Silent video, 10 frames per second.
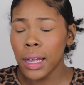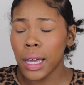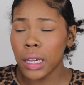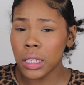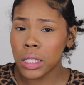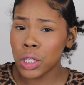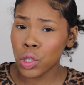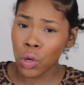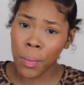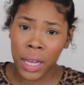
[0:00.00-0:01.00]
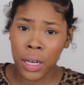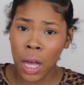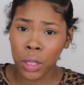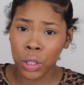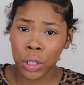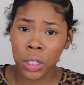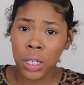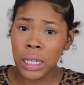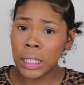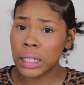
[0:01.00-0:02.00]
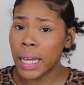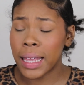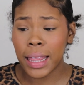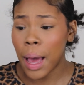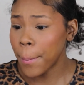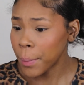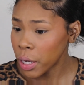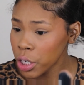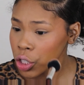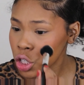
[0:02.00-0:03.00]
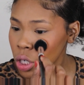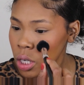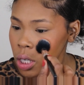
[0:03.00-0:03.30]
and it still might not look like that much.